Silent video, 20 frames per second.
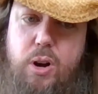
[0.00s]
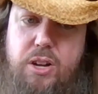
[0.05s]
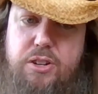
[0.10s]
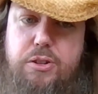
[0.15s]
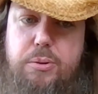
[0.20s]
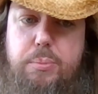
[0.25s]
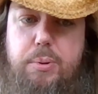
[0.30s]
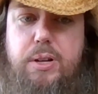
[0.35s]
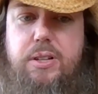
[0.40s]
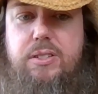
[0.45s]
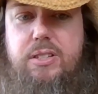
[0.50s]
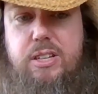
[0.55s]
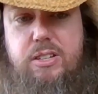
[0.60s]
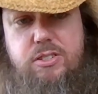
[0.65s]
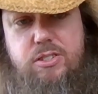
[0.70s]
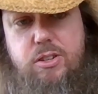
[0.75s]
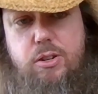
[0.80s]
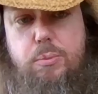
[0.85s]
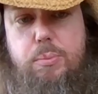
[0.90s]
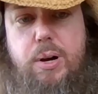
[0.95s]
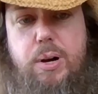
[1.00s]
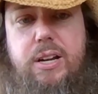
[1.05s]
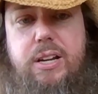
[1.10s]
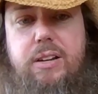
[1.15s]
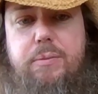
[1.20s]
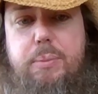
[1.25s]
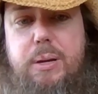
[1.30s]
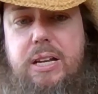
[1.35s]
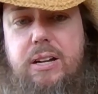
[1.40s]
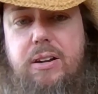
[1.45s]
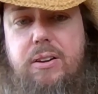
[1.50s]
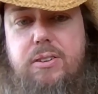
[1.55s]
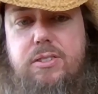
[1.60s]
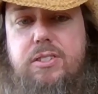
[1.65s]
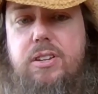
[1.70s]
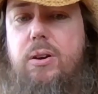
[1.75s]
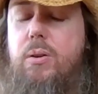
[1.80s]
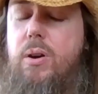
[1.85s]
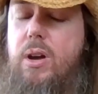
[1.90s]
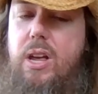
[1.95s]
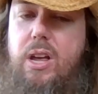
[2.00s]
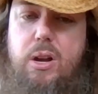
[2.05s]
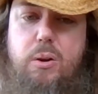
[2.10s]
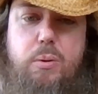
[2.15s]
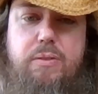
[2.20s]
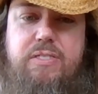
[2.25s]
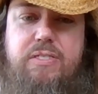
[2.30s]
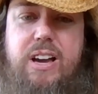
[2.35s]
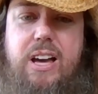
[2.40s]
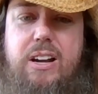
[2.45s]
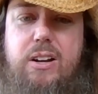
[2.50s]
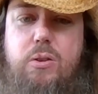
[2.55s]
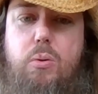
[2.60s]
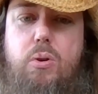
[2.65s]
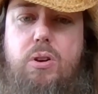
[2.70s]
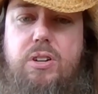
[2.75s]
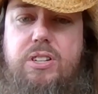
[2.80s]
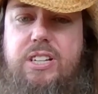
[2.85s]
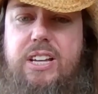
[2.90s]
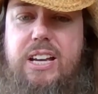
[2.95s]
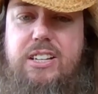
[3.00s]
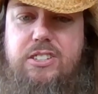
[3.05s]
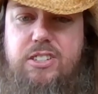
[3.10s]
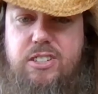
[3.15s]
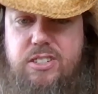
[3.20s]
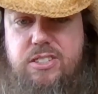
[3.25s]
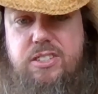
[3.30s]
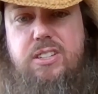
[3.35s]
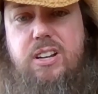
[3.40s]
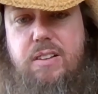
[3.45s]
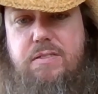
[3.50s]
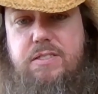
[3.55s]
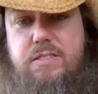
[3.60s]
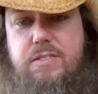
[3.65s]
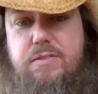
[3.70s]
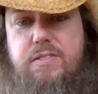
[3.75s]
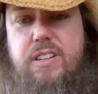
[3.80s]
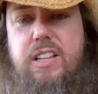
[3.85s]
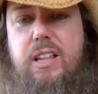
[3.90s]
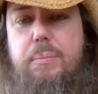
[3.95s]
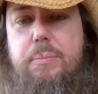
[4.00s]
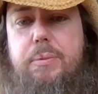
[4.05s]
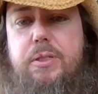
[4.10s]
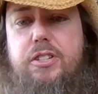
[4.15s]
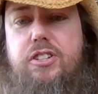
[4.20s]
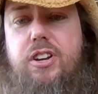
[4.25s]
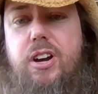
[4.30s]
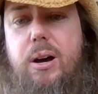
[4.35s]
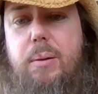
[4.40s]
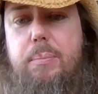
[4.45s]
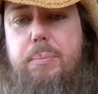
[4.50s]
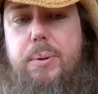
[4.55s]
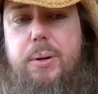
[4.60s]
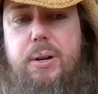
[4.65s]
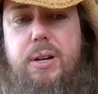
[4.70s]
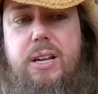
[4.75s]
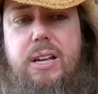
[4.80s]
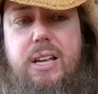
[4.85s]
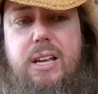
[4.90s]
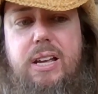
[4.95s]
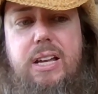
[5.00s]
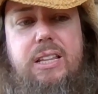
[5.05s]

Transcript: Roger brings his new buddy Peter. So, we've got a quartet, just enough to fill up the chopper.